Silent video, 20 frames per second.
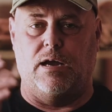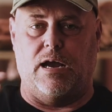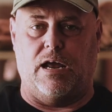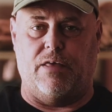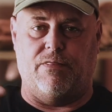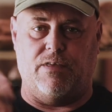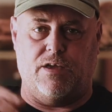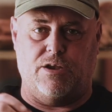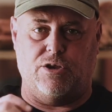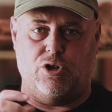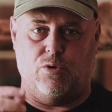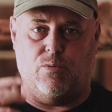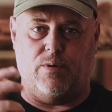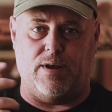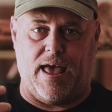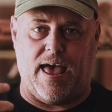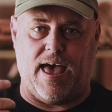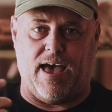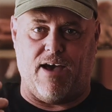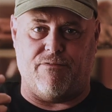and then you would
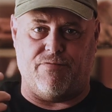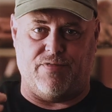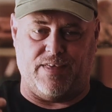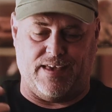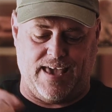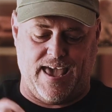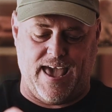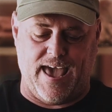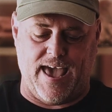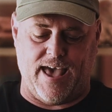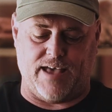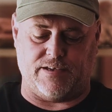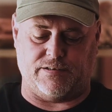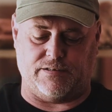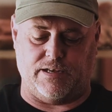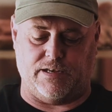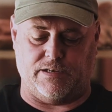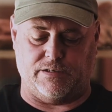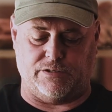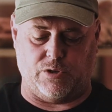have the
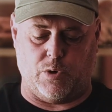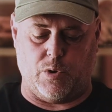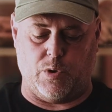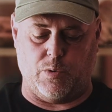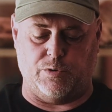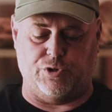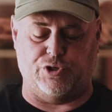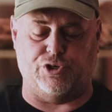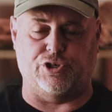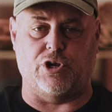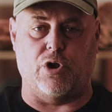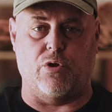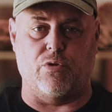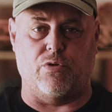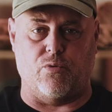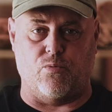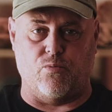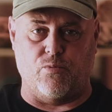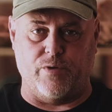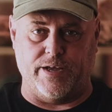casting, so it would show
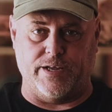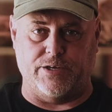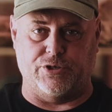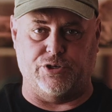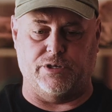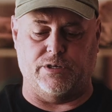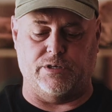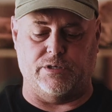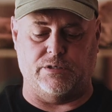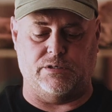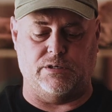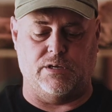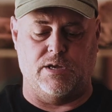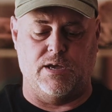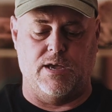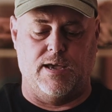the ridges